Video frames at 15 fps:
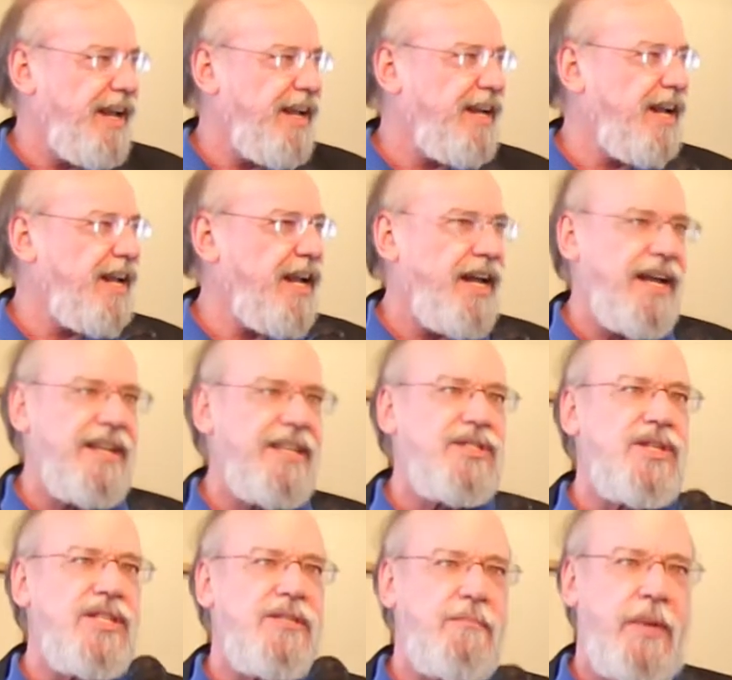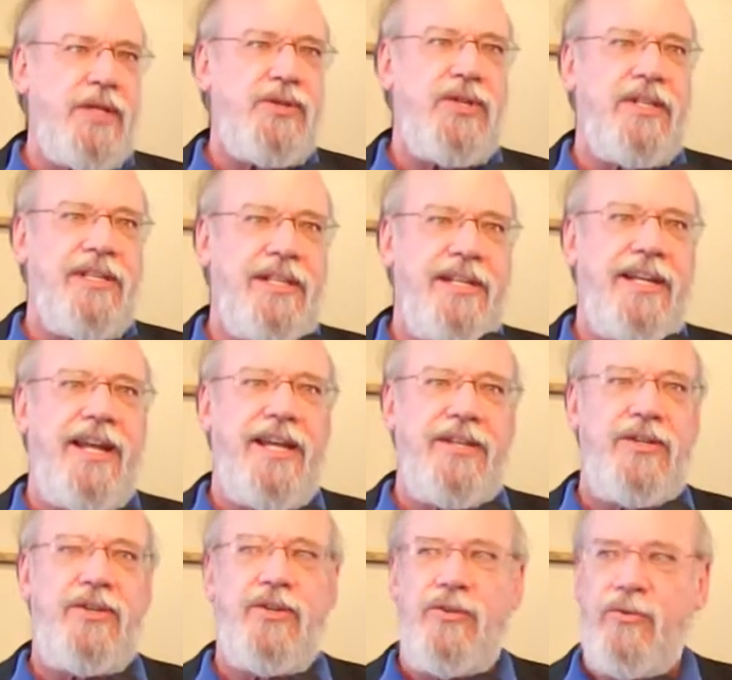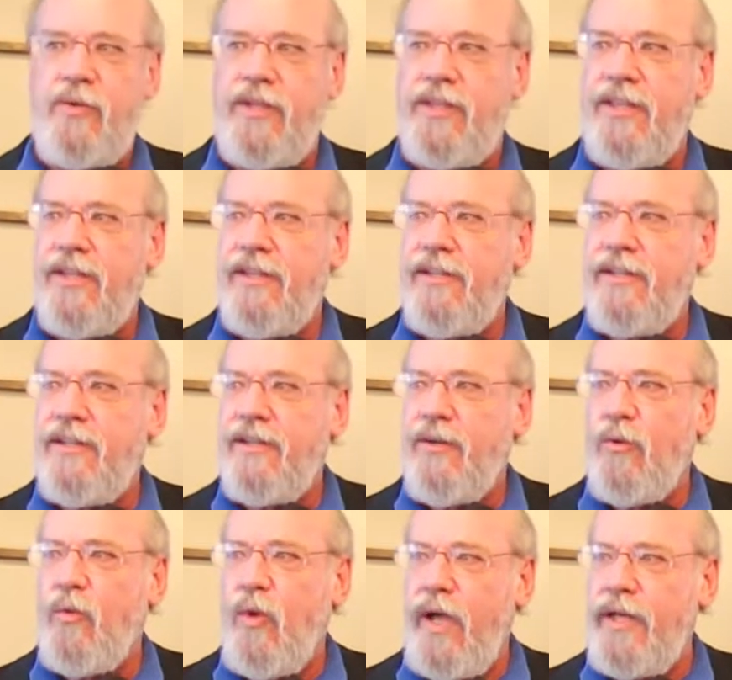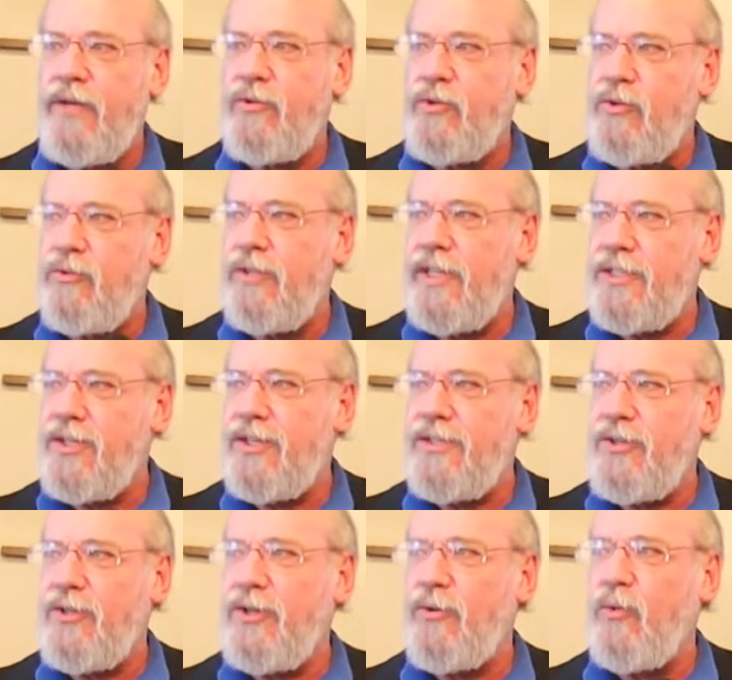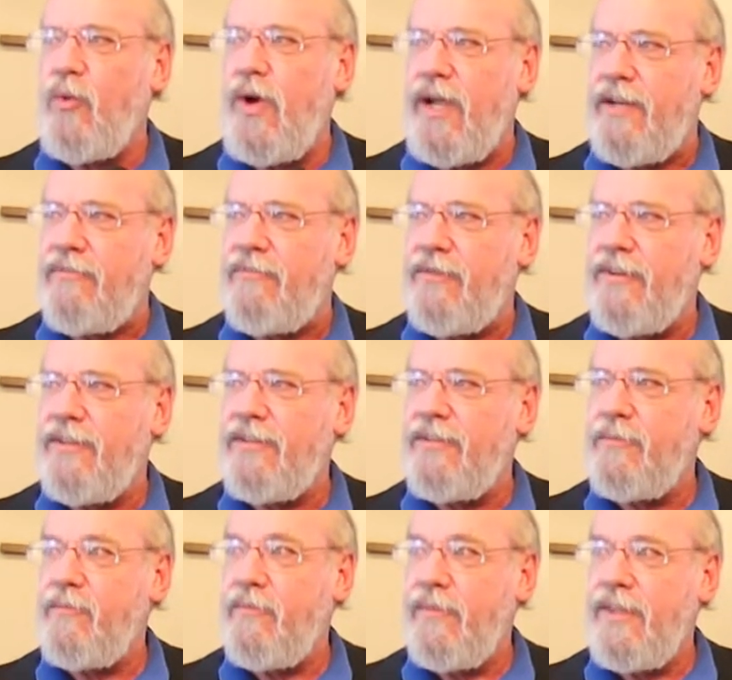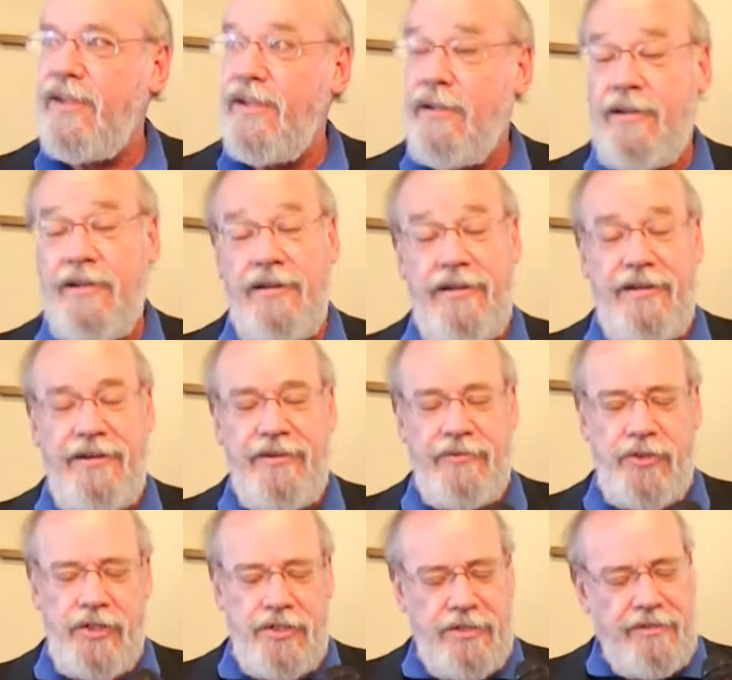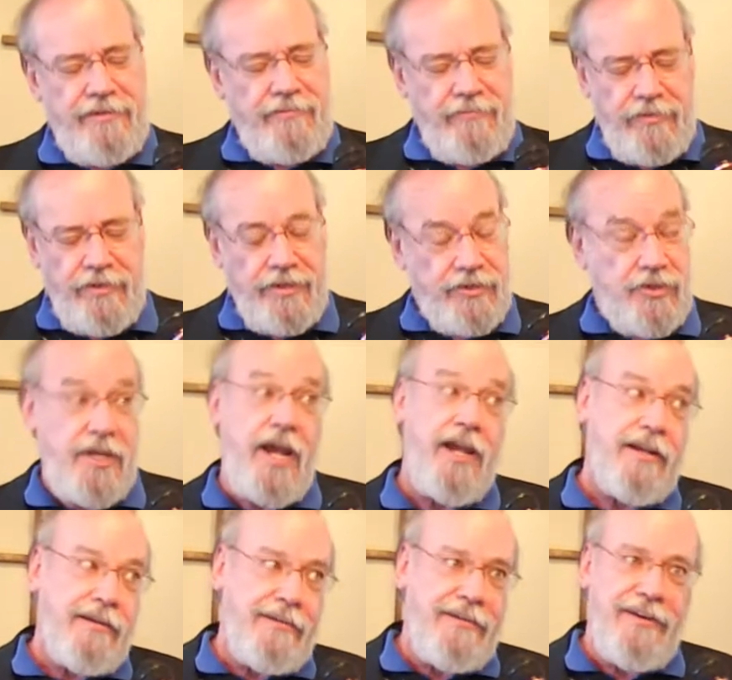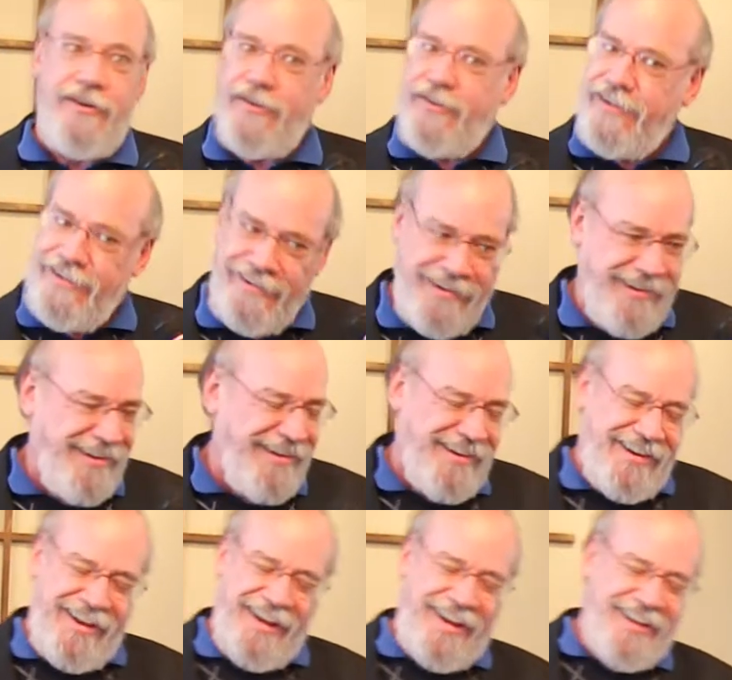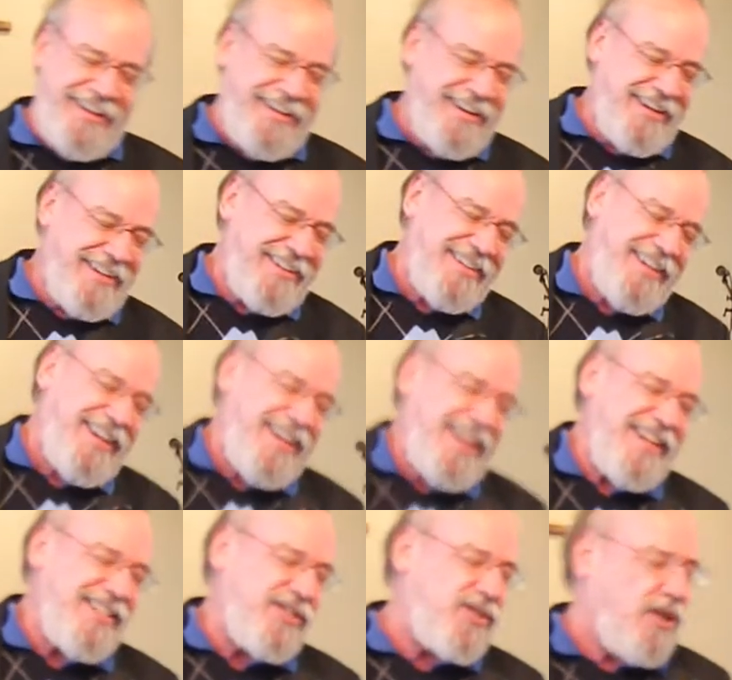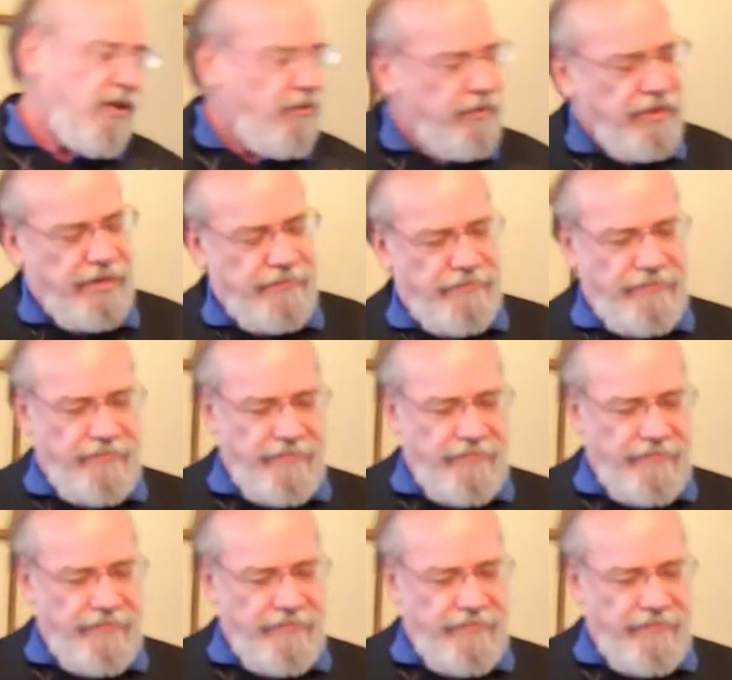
And I had a suspicion that it had to do with, why don't you listen to your wife? You know, just say them, you know. And so